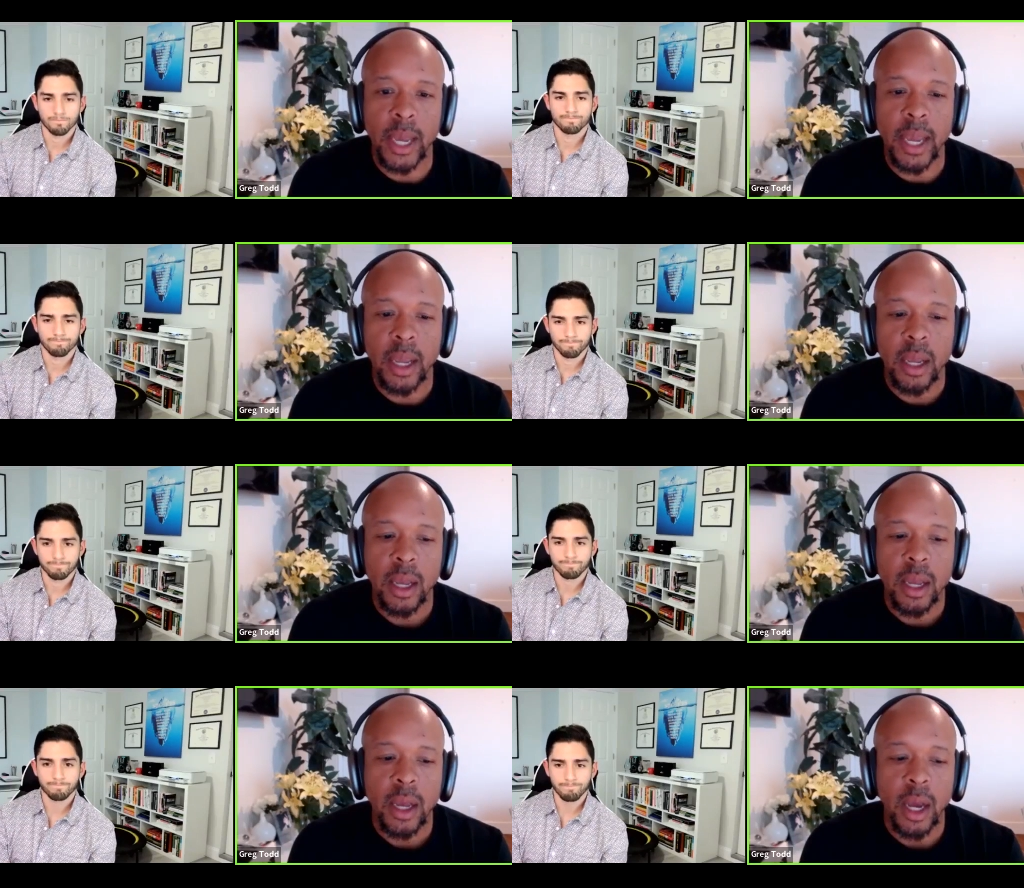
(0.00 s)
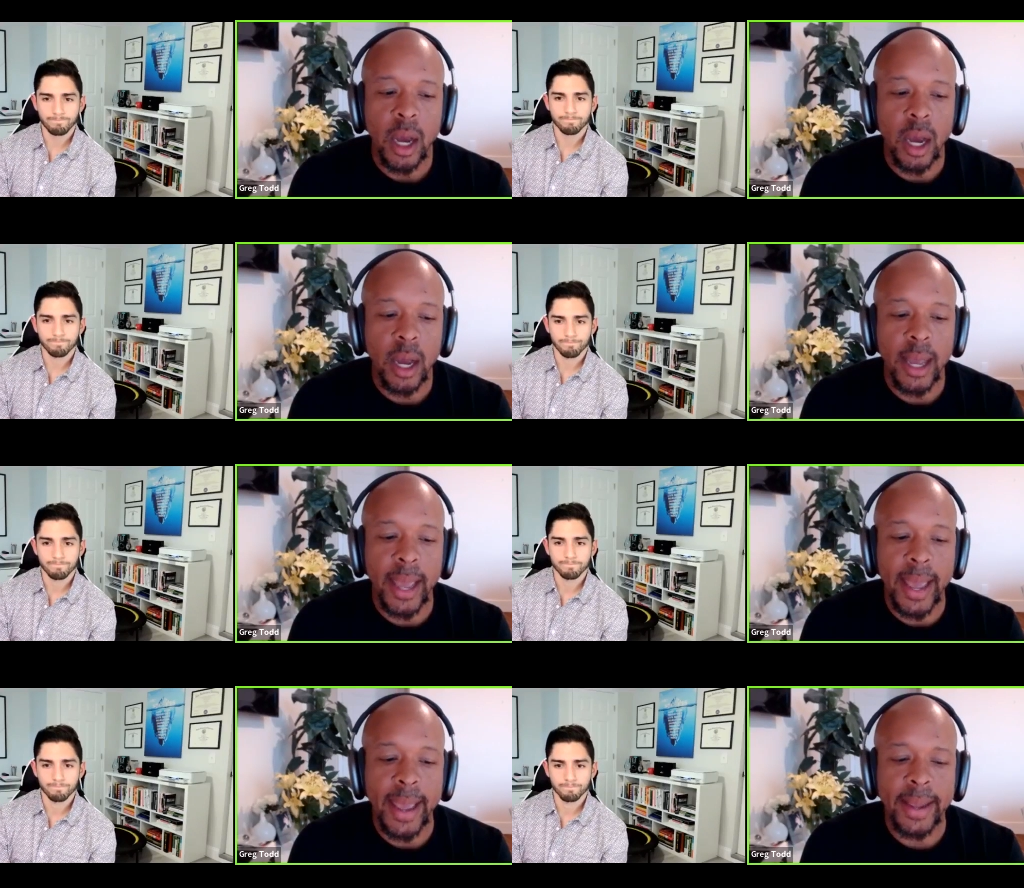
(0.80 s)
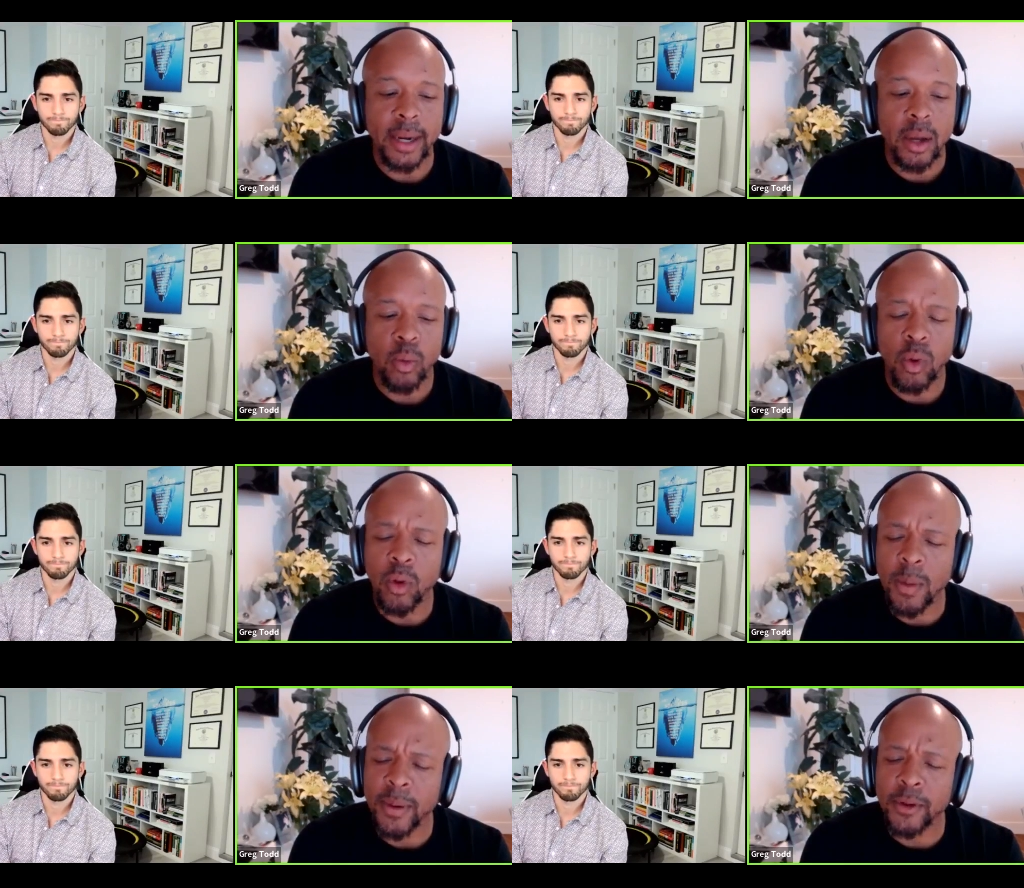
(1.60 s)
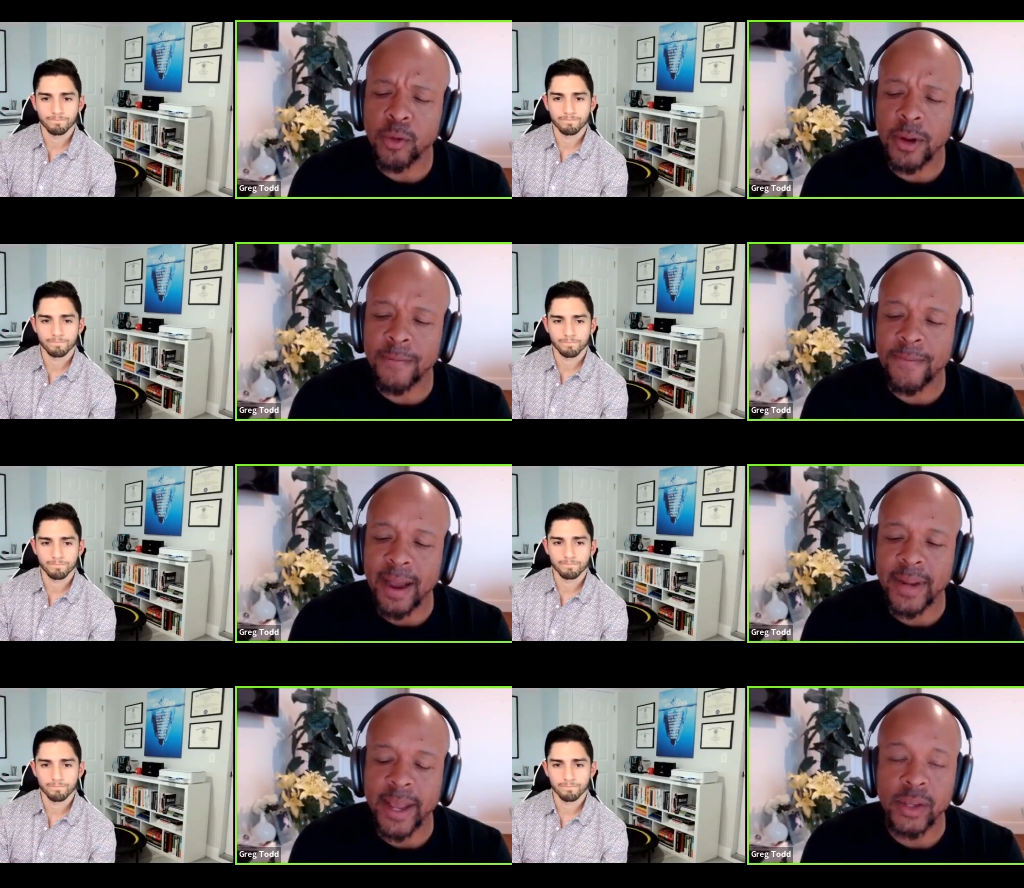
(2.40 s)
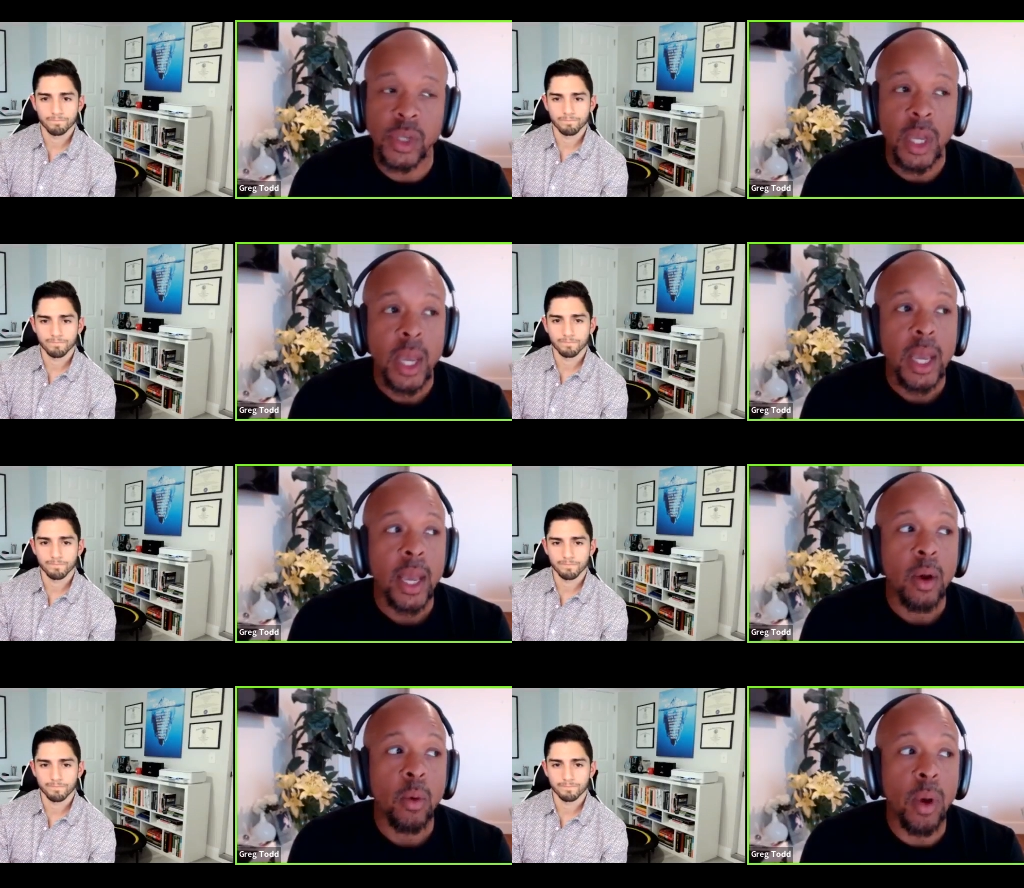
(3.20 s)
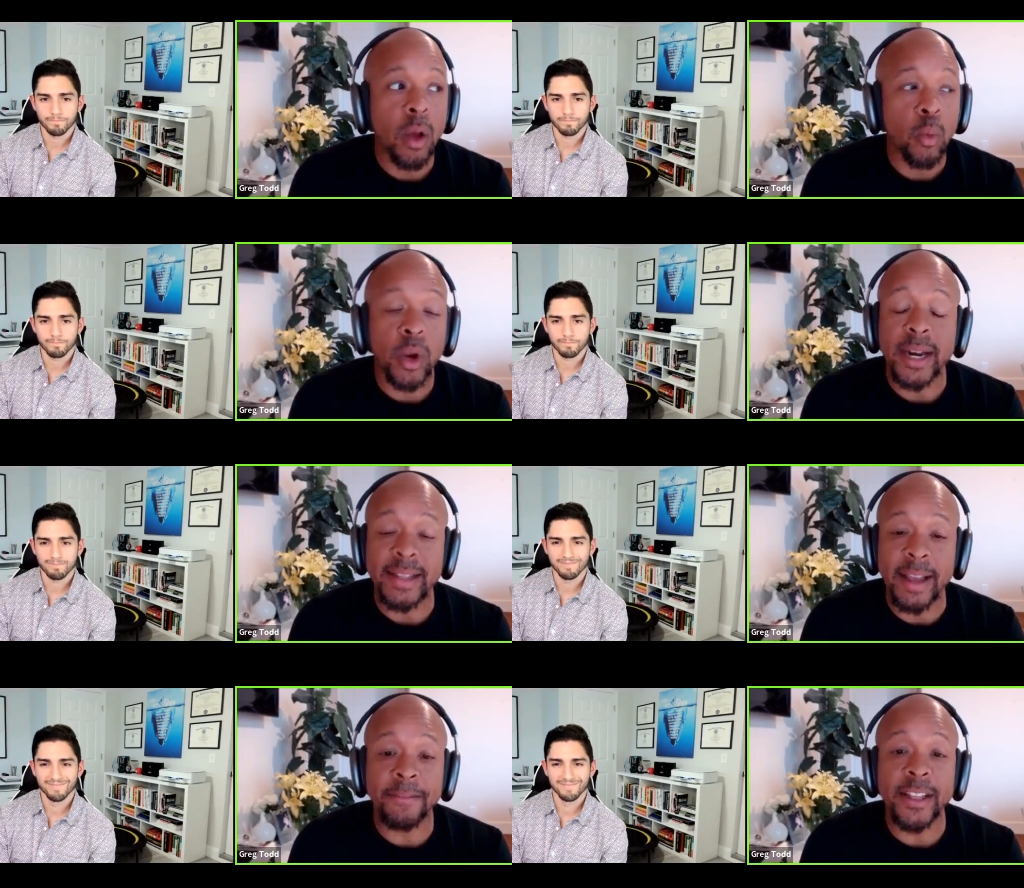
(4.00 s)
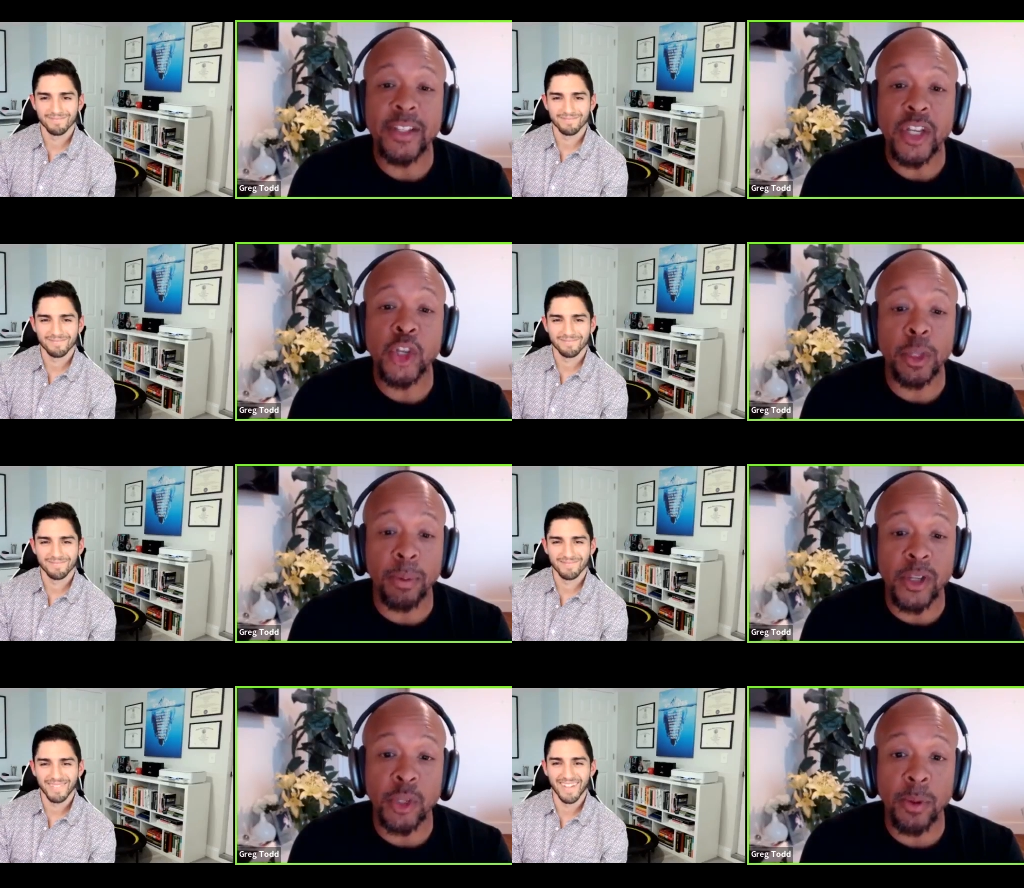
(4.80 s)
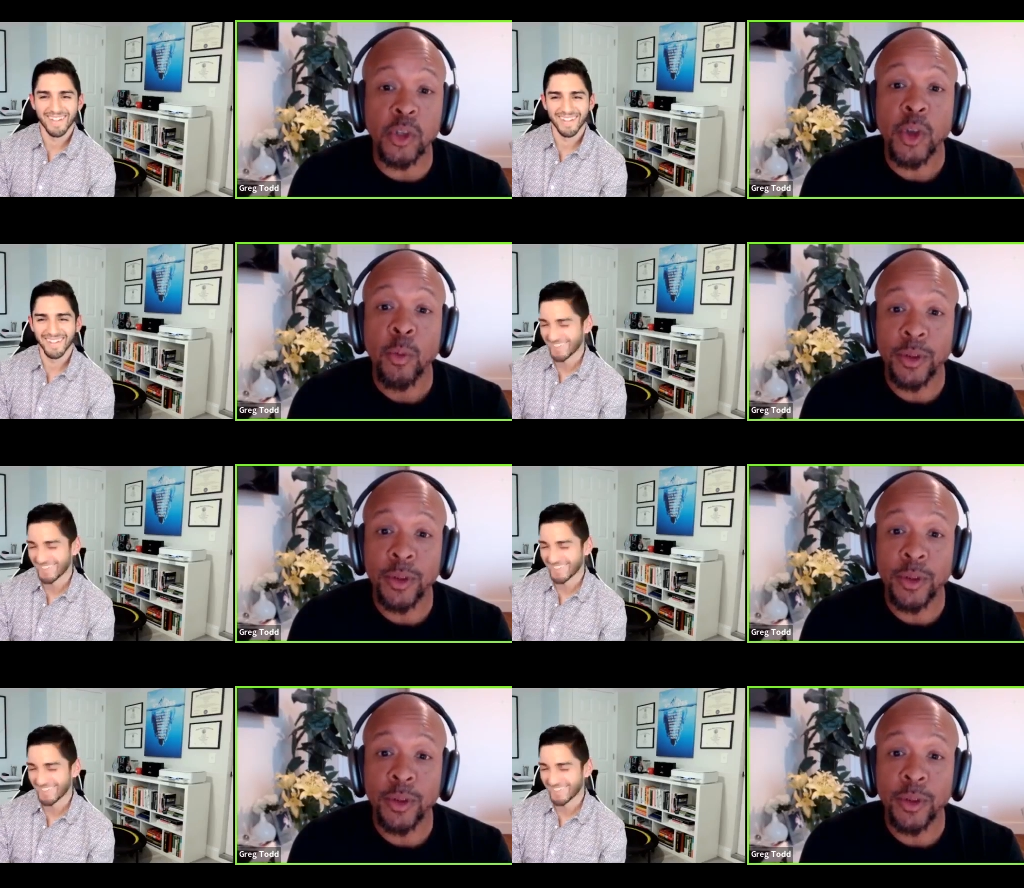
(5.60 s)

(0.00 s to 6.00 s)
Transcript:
Speaker 1: Okay. Uh, and will we be able to do it in five days? Well, we're going to definitely teach you the principles,